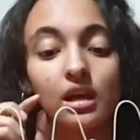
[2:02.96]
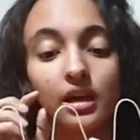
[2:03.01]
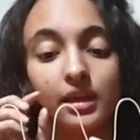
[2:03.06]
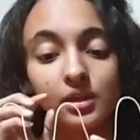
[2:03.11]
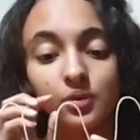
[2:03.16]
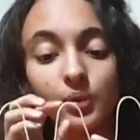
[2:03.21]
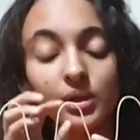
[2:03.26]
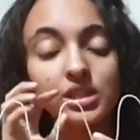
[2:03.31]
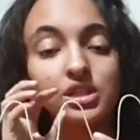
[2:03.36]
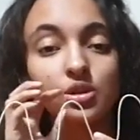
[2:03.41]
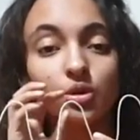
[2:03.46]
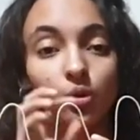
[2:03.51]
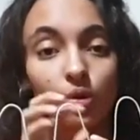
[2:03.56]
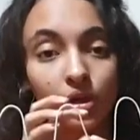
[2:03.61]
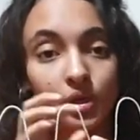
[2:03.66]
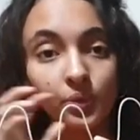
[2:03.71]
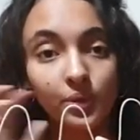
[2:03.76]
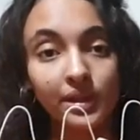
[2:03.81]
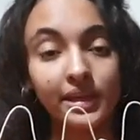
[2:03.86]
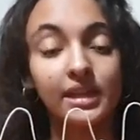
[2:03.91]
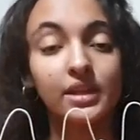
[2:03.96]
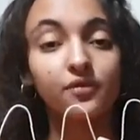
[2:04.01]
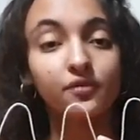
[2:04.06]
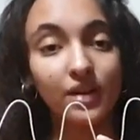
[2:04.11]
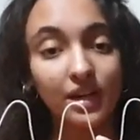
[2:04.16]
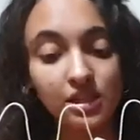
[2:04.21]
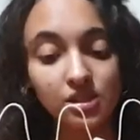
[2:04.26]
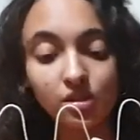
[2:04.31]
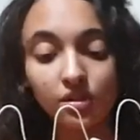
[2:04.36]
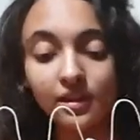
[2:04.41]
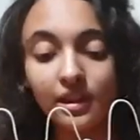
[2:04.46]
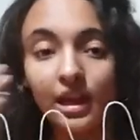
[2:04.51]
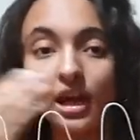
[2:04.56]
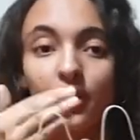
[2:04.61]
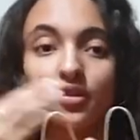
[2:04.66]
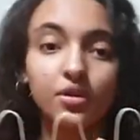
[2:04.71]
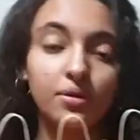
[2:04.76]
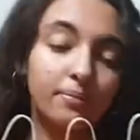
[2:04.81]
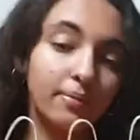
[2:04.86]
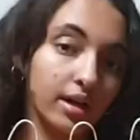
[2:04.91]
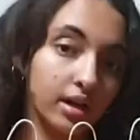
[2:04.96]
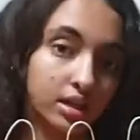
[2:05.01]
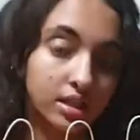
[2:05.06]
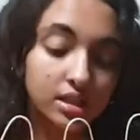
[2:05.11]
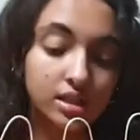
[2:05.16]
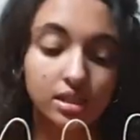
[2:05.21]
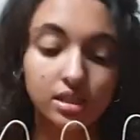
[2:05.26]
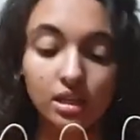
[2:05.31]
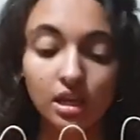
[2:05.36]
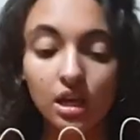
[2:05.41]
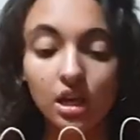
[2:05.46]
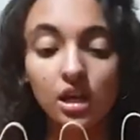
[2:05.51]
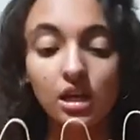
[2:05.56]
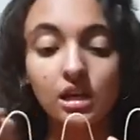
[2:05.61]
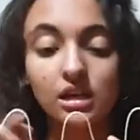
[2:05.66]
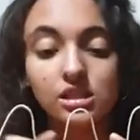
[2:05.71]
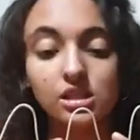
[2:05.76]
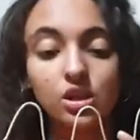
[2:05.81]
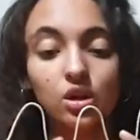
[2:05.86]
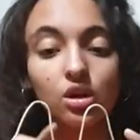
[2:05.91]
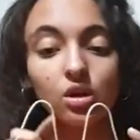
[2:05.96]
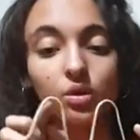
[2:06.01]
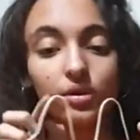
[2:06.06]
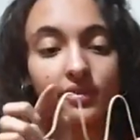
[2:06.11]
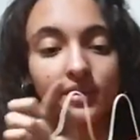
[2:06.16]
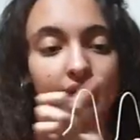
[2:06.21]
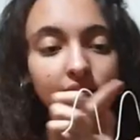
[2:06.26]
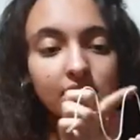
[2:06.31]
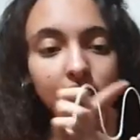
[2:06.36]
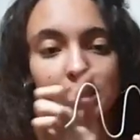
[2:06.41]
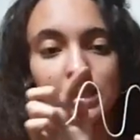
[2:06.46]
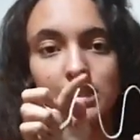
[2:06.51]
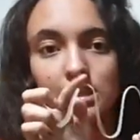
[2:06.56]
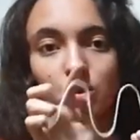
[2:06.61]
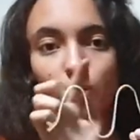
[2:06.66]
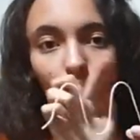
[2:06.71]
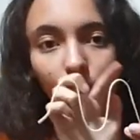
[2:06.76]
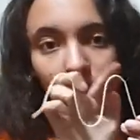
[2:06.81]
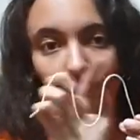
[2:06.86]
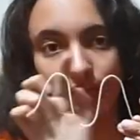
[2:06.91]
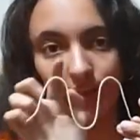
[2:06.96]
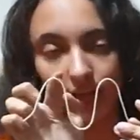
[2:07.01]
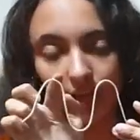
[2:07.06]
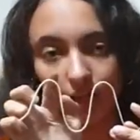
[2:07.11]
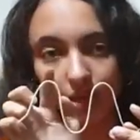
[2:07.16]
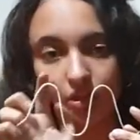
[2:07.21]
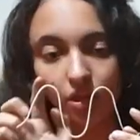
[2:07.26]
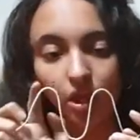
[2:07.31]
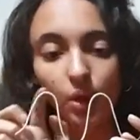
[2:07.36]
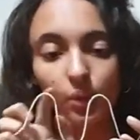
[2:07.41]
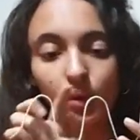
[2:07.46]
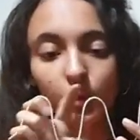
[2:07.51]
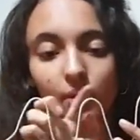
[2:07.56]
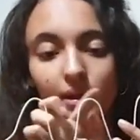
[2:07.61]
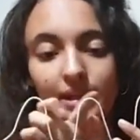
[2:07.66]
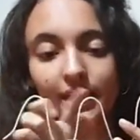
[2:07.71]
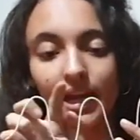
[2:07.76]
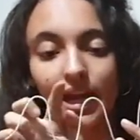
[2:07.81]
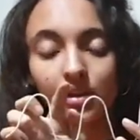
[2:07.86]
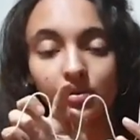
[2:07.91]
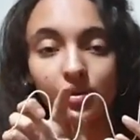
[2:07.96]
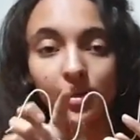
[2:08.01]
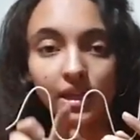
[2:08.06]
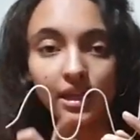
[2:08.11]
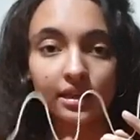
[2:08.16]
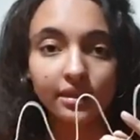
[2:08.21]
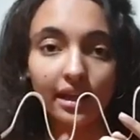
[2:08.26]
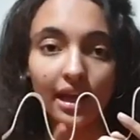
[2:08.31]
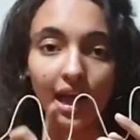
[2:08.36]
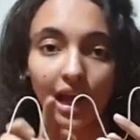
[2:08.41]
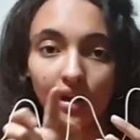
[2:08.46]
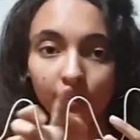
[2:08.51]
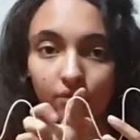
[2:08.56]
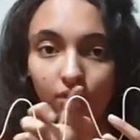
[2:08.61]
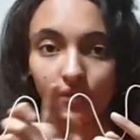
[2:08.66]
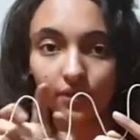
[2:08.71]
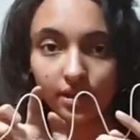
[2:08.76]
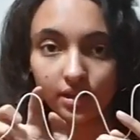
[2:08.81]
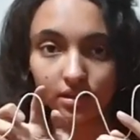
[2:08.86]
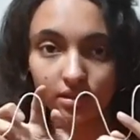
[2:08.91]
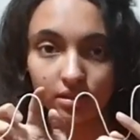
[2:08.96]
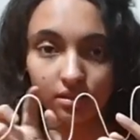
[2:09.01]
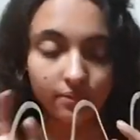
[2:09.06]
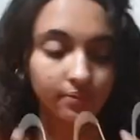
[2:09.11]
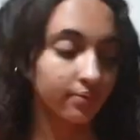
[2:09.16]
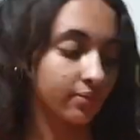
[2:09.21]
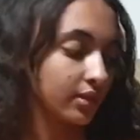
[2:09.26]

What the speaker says: in which coin will hit faster than other parts. So this is the wavelength. We will calculate the half of it.